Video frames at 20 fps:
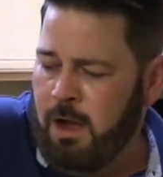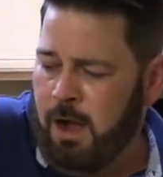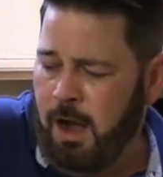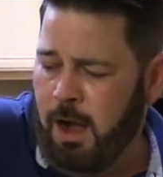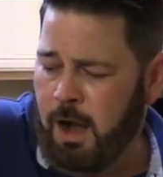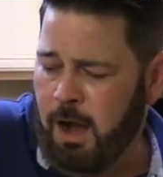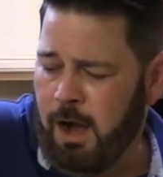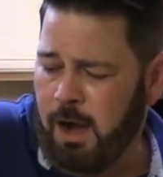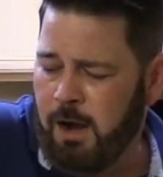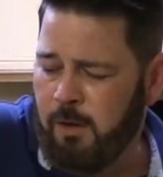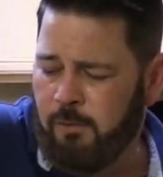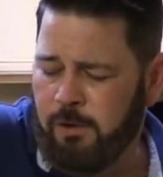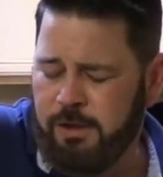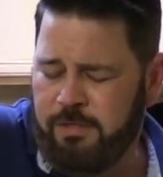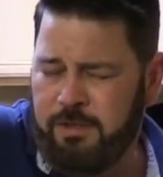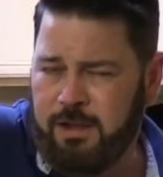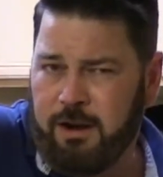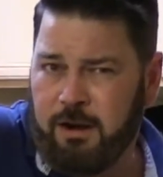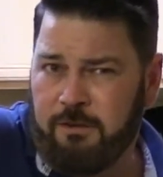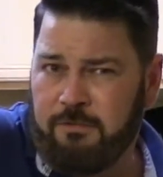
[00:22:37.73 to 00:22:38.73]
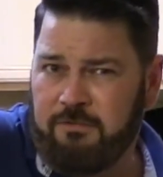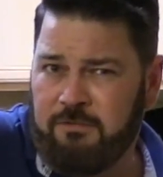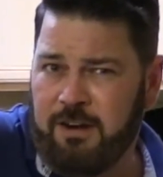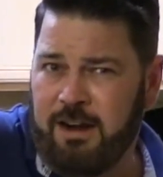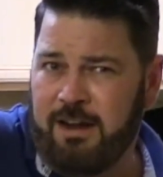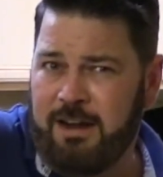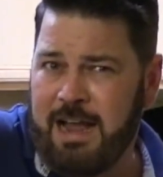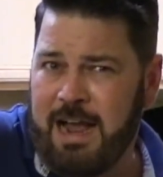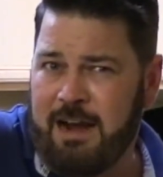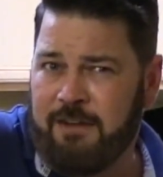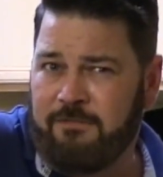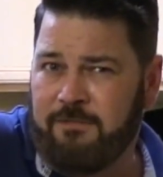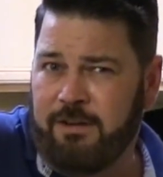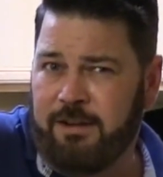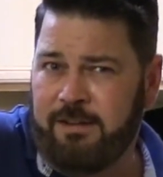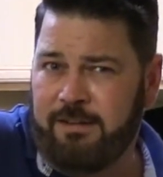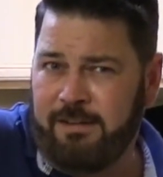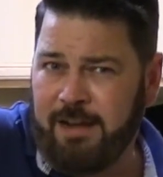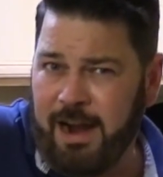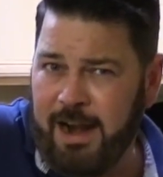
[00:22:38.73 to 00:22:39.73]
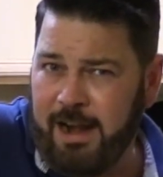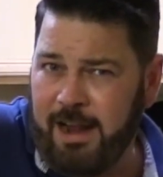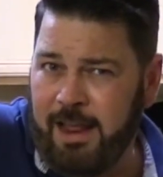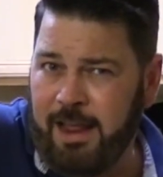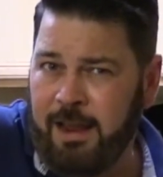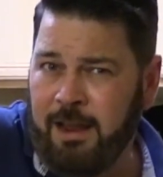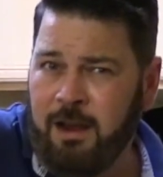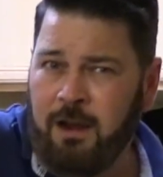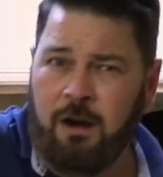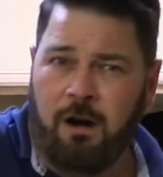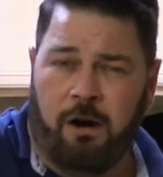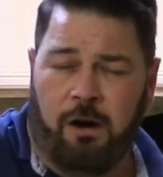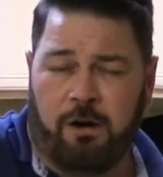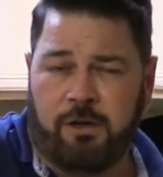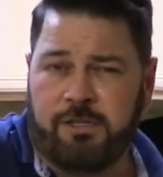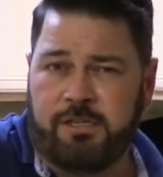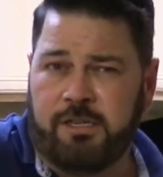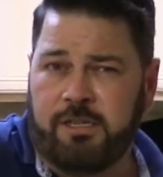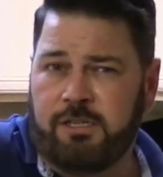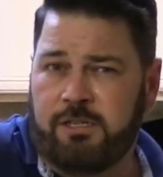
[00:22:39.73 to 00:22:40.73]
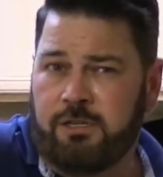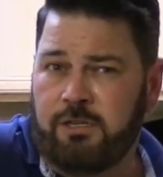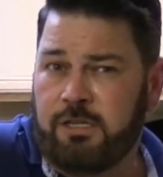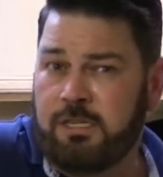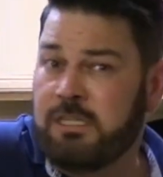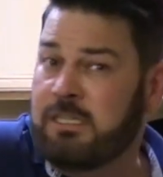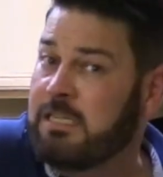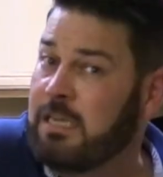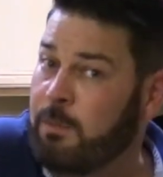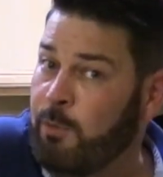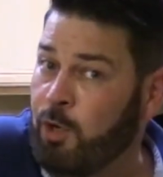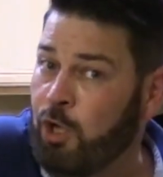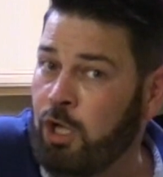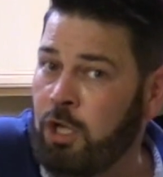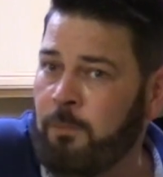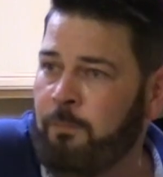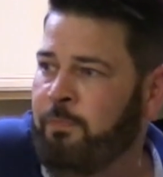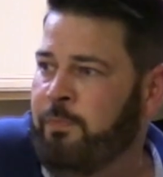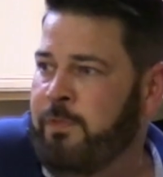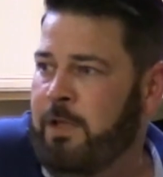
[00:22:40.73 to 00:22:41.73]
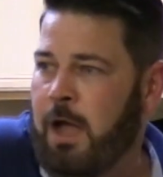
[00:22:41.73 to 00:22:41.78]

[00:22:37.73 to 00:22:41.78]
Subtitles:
I want to thank our friend Aphrodite, her sister Sybil.